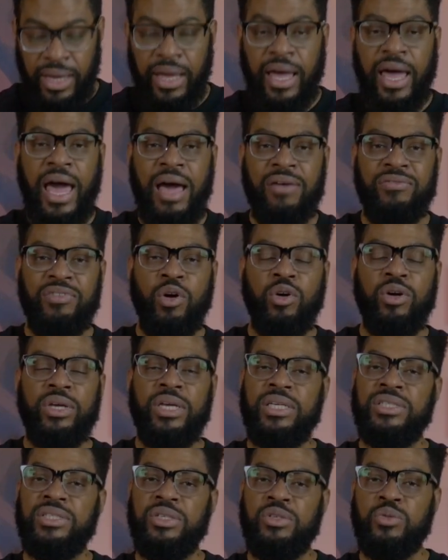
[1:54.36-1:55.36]
Have no
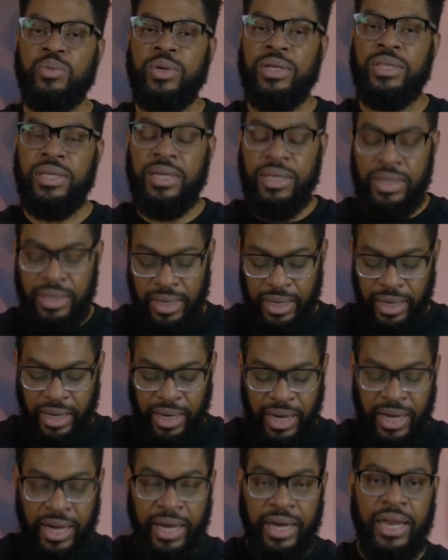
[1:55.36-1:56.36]
issues with it,
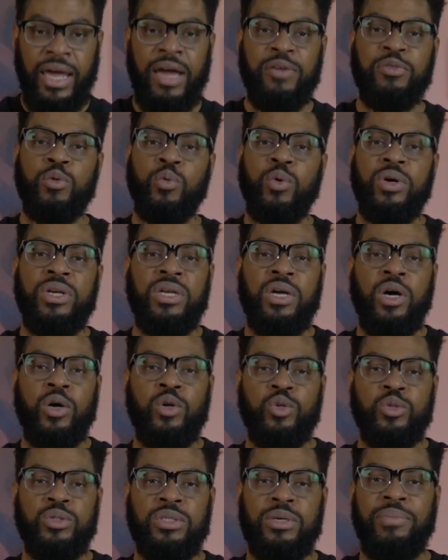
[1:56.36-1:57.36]
and everyone
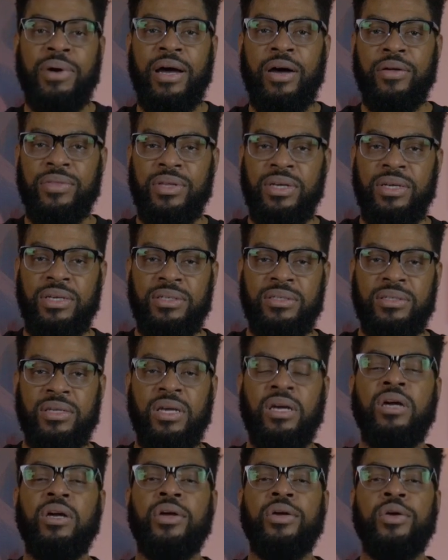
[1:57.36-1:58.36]
knows about these
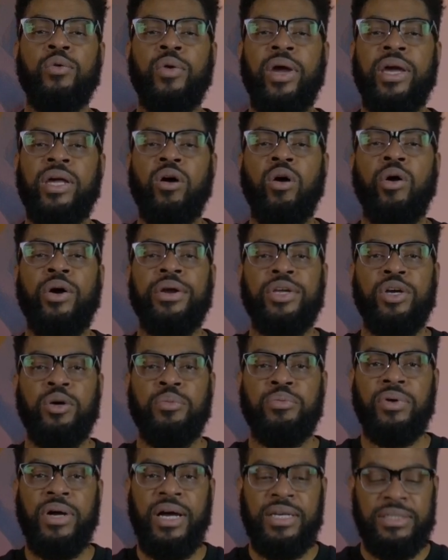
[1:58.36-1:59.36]
great audio
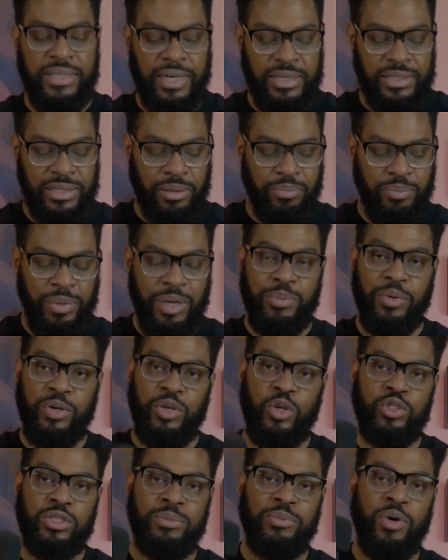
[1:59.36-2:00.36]
processing. People
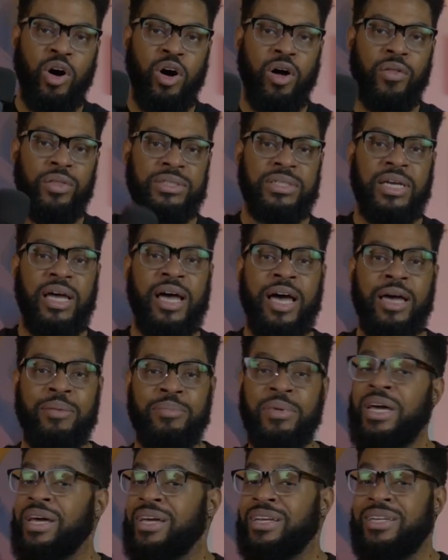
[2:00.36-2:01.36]
use them all the time.
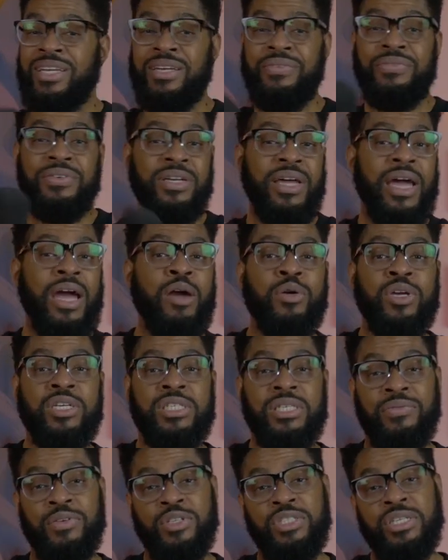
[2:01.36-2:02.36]

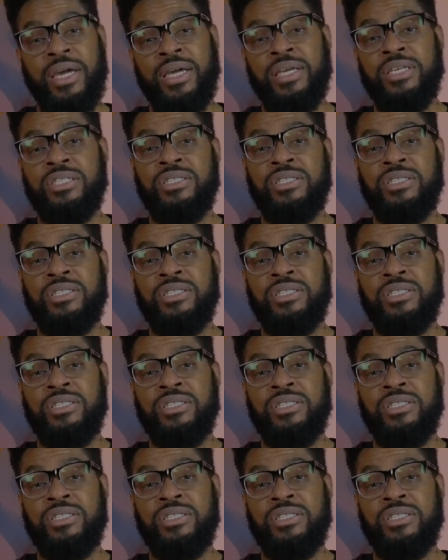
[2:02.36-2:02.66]
Fedarius, if you check his